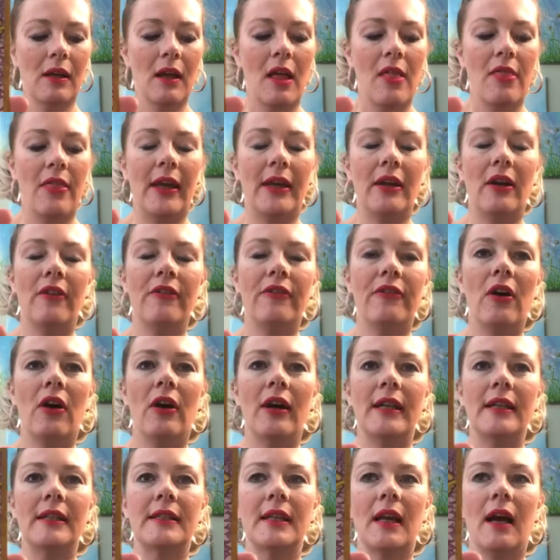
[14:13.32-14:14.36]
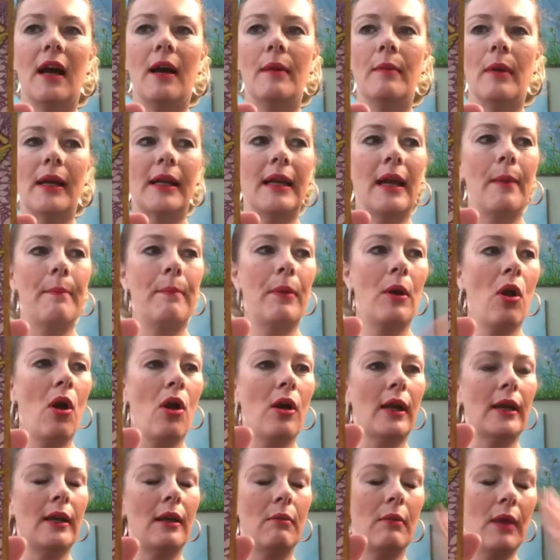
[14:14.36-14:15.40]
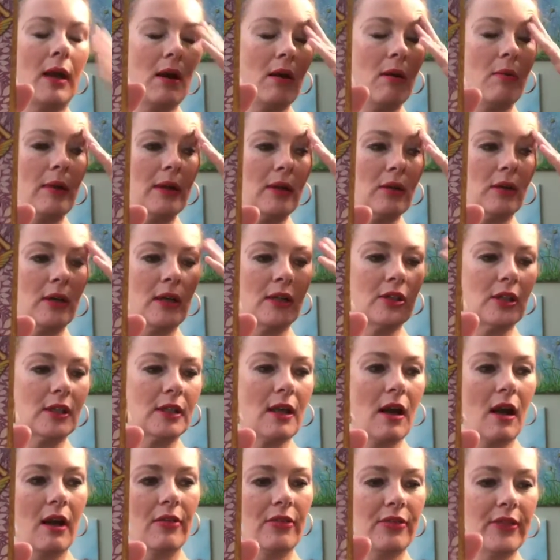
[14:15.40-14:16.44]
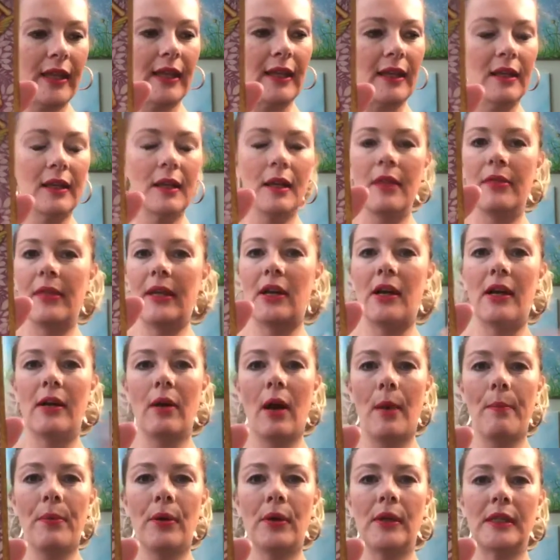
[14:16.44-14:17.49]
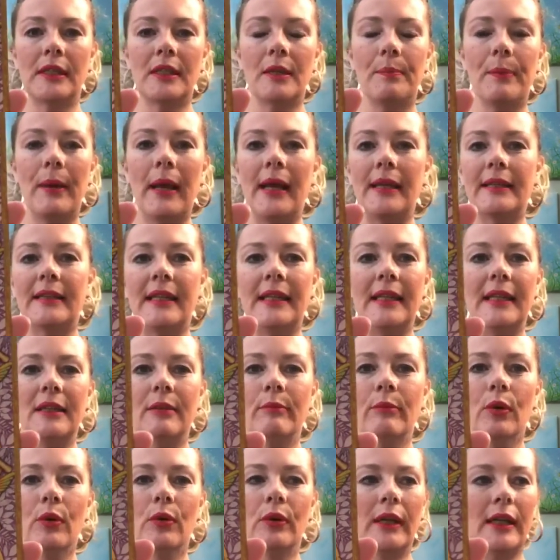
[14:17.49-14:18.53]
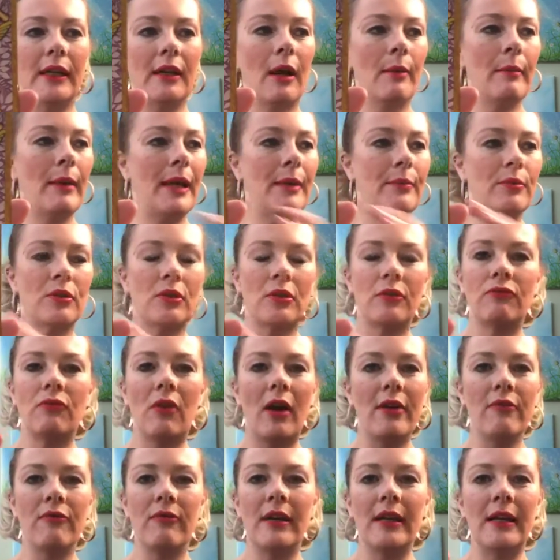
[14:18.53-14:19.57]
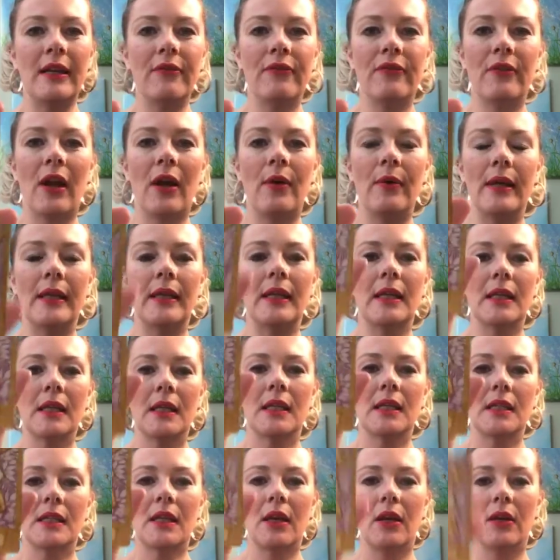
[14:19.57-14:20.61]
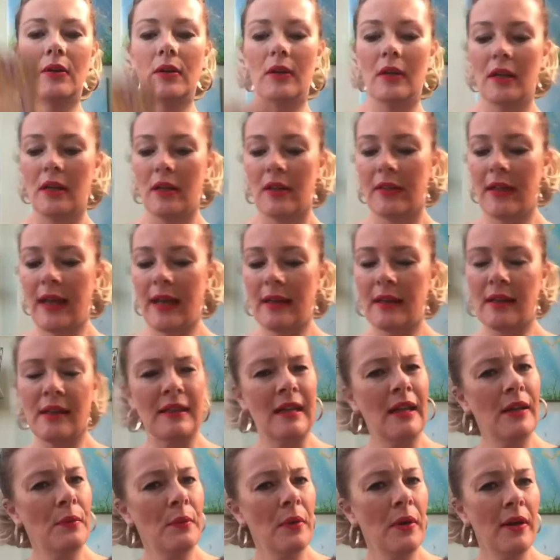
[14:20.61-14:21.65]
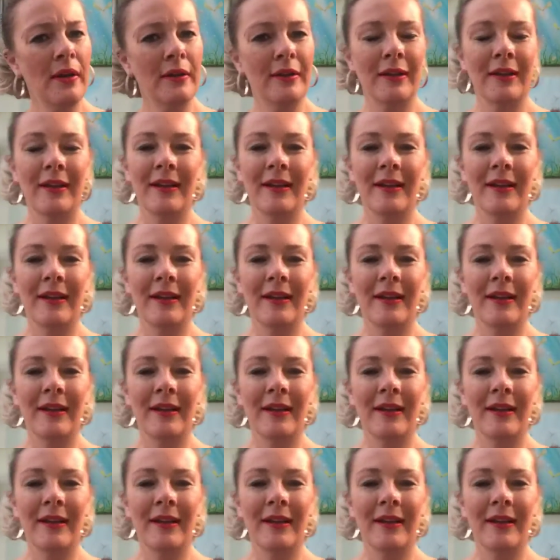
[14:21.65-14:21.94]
then I find I get a block and I'm like, oh my God, I just can't think. Then I put it to bed, then in the morning I'm able to write really flowing. So is that a word?